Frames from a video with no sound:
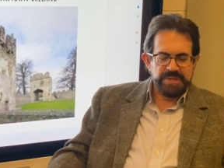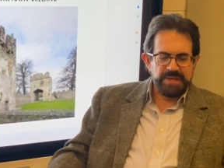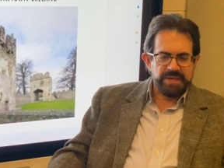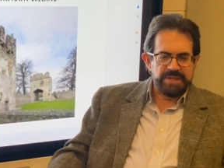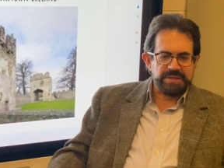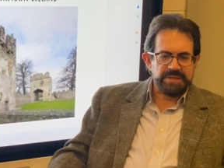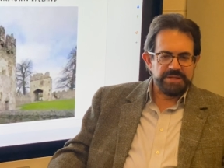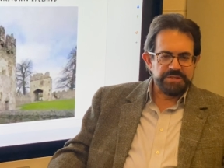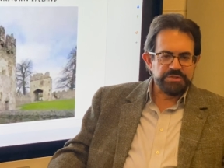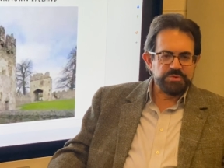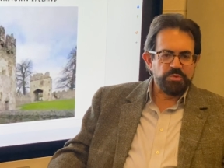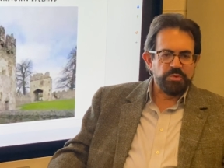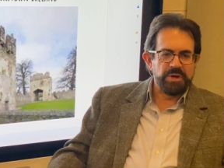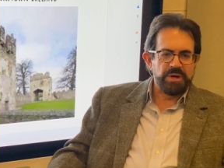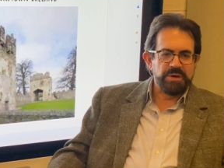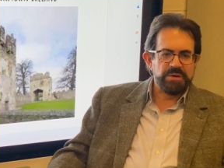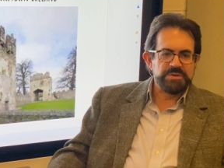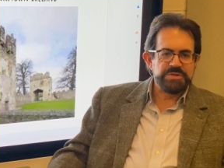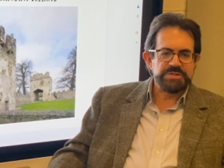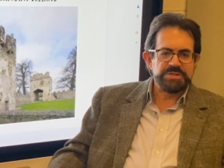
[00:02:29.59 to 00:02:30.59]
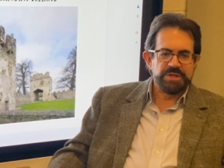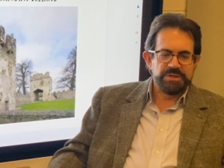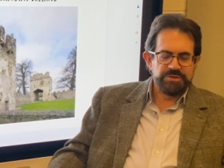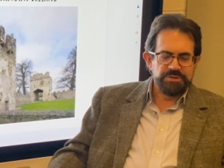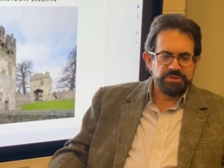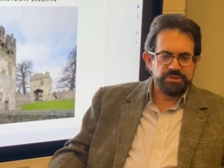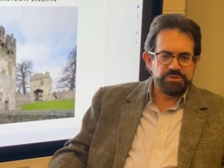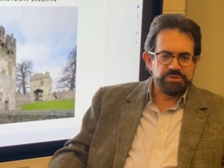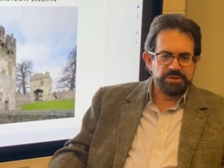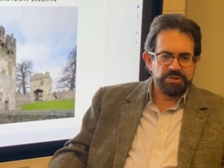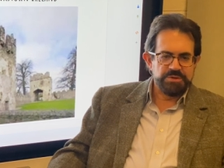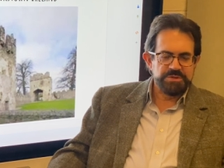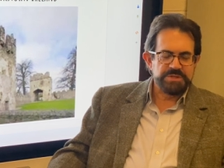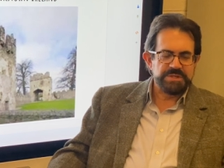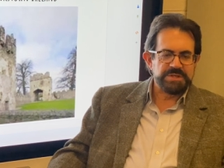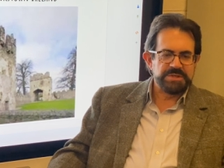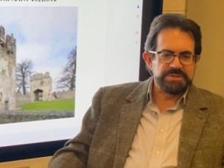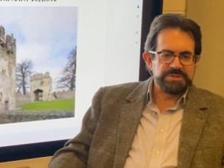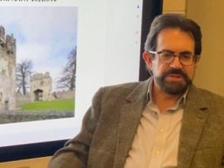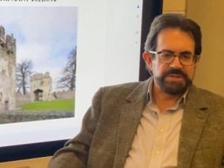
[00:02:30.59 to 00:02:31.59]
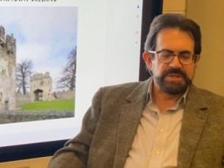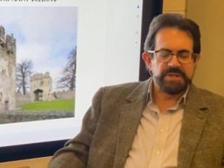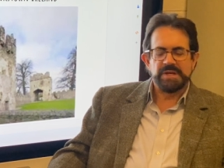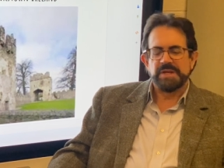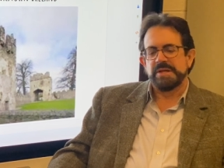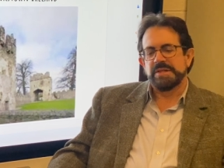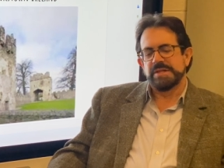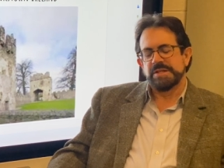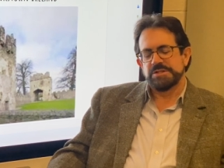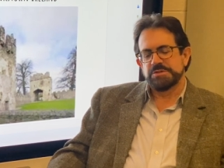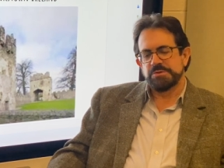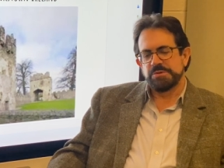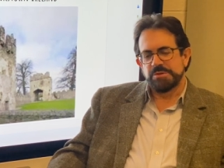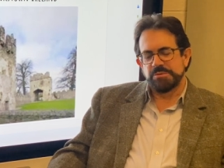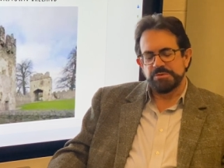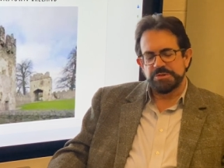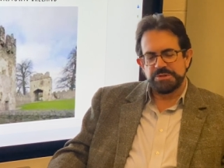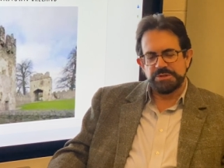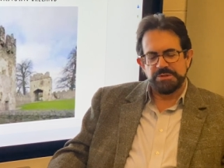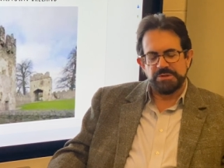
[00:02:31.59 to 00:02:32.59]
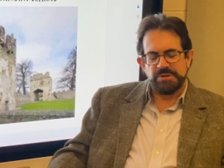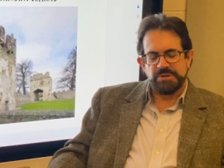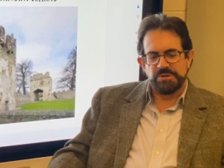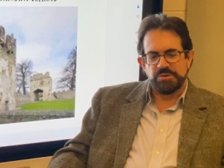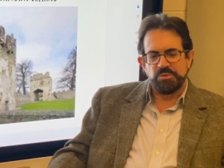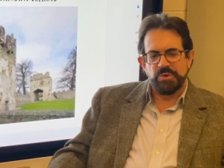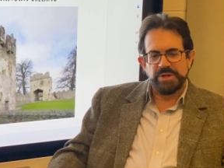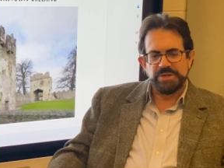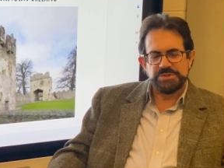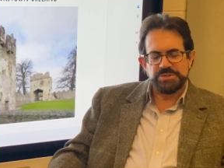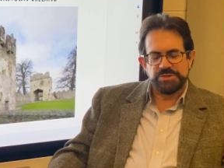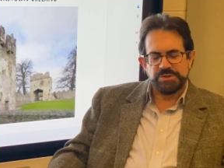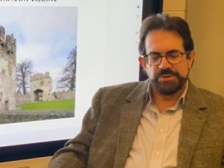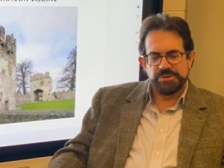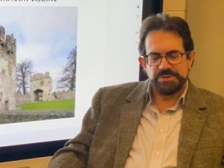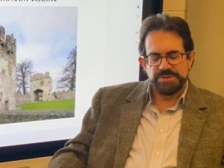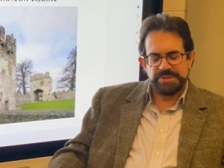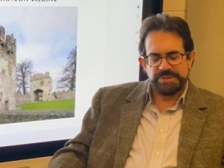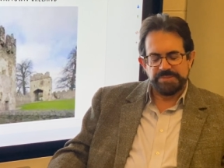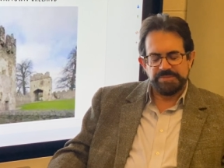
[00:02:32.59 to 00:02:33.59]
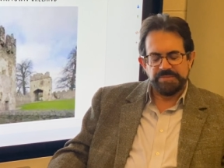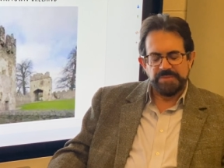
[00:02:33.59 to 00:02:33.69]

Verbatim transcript: and that's where southern New Jersey is today, and that's what it was called, West Jersey,